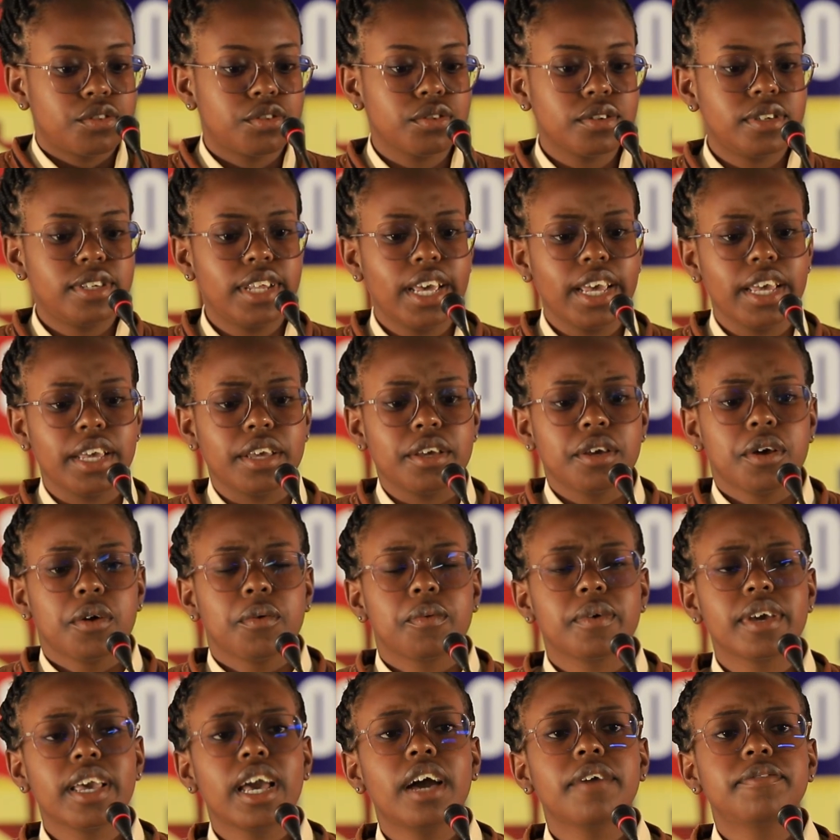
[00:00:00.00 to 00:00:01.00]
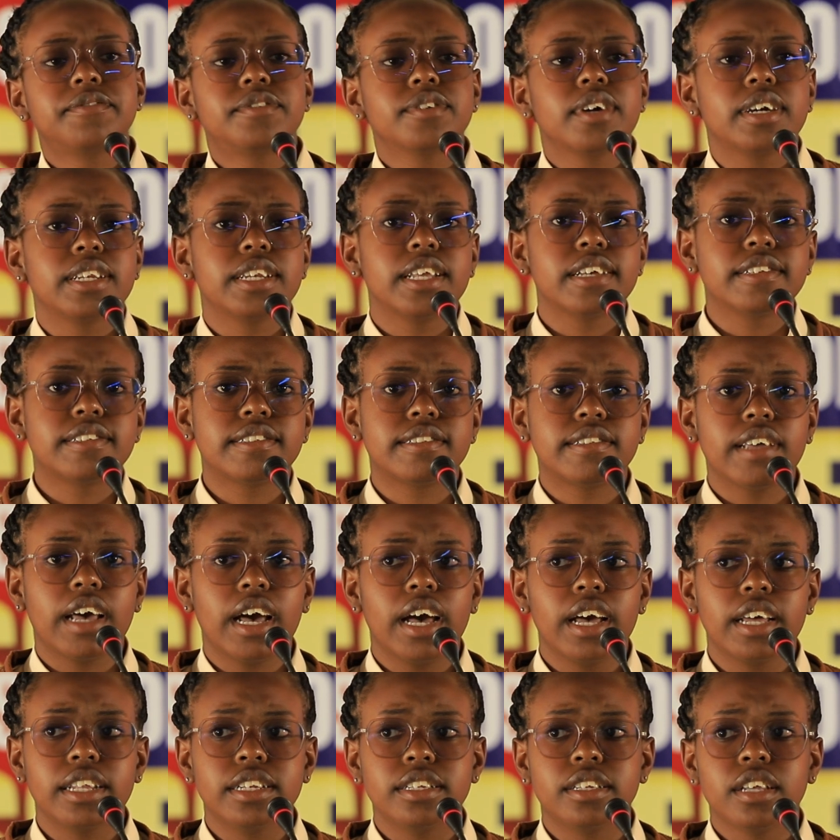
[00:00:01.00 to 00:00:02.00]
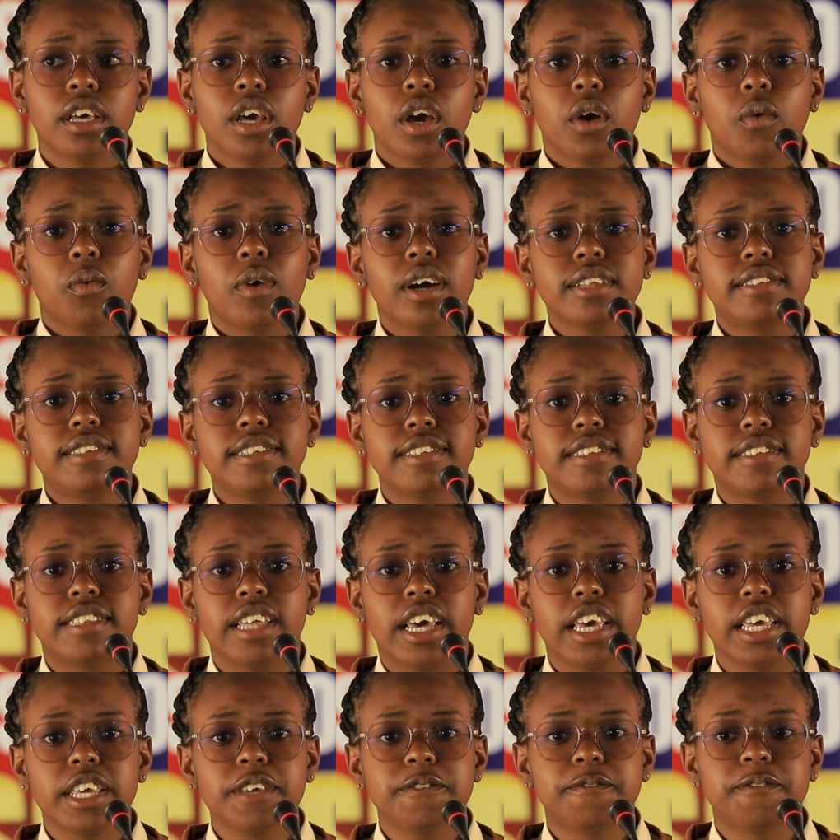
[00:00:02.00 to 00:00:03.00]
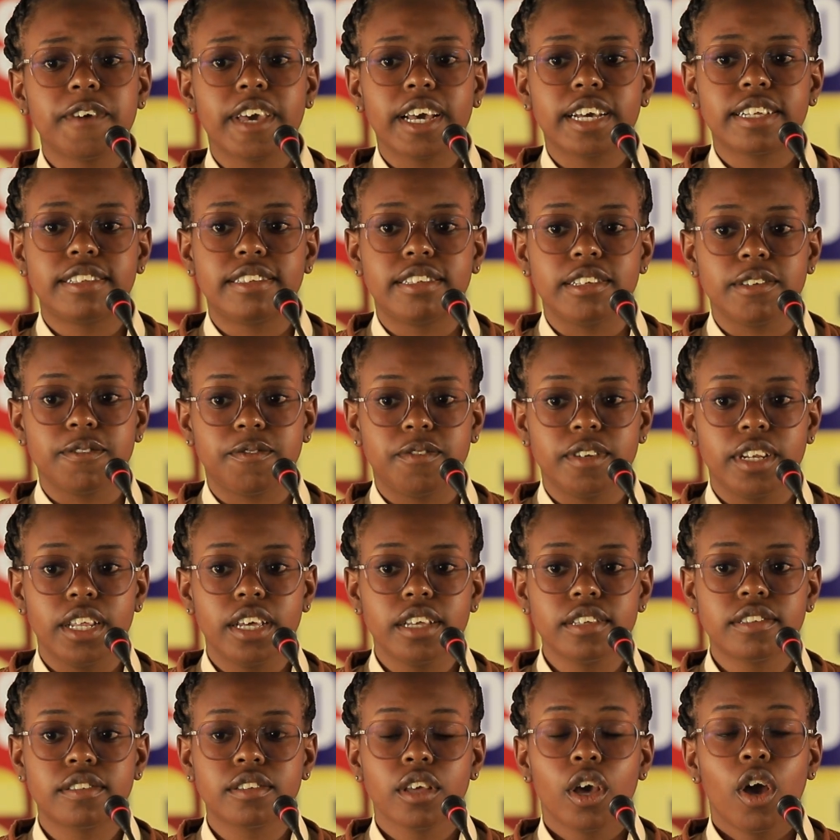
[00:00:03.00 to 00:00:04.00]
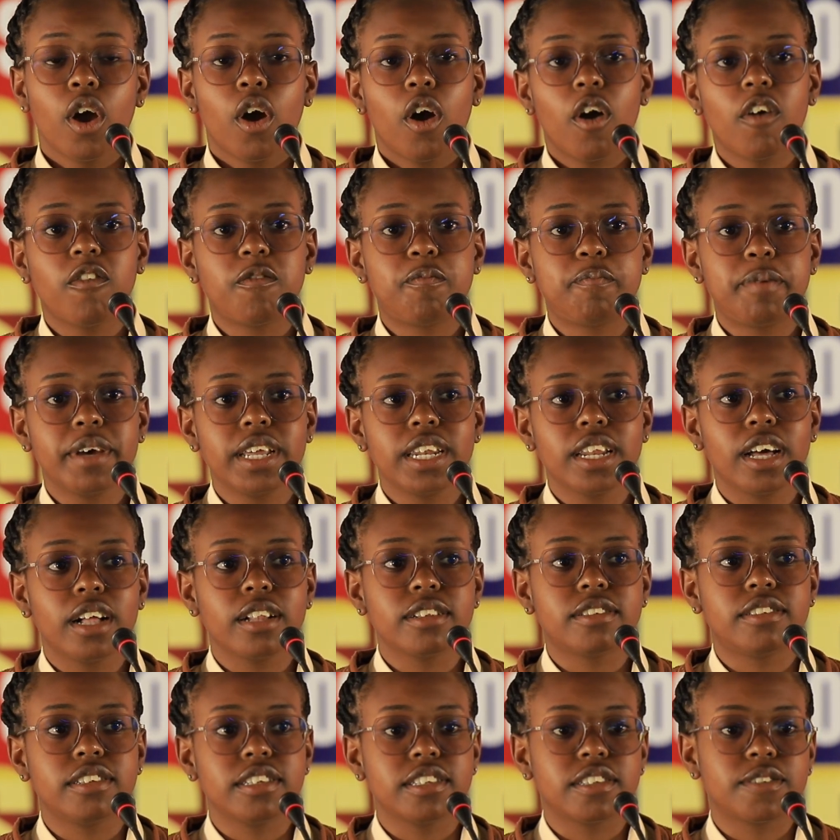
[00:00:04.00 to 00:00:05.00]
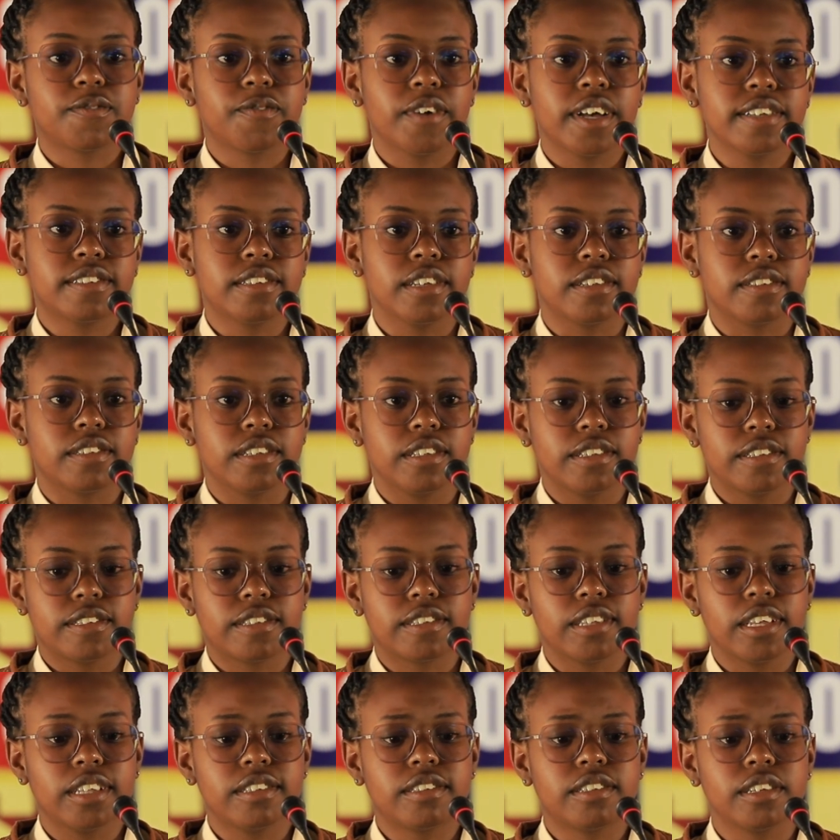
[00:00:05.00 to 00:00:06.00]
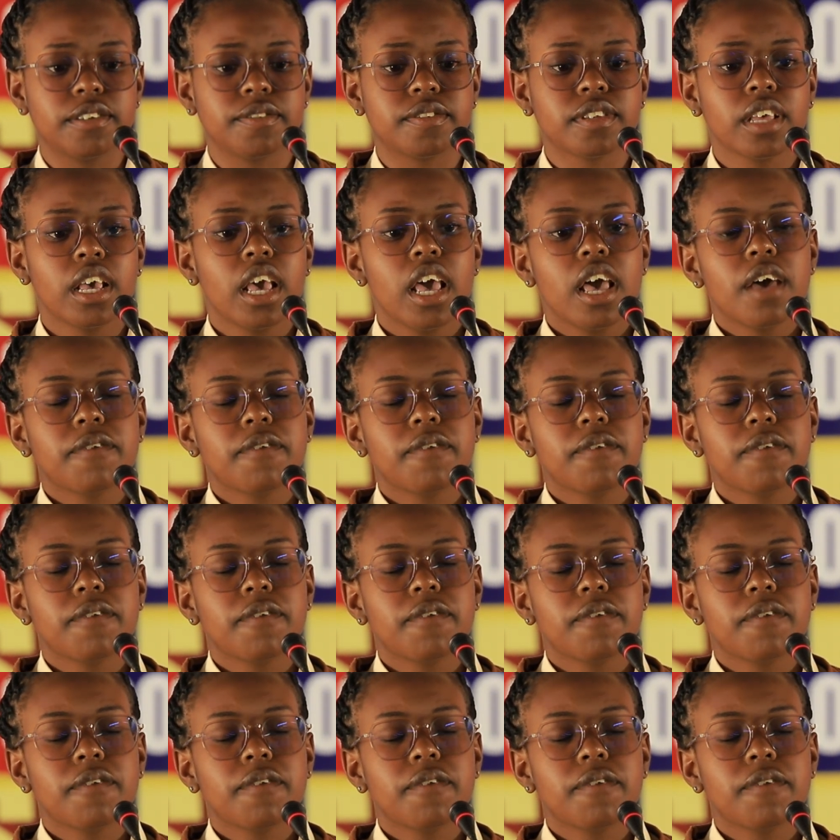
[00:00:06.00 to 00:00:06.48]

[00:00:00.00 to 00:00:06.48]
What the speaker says: Today, we have to understand what is the effectiveness of penalties versus incentives.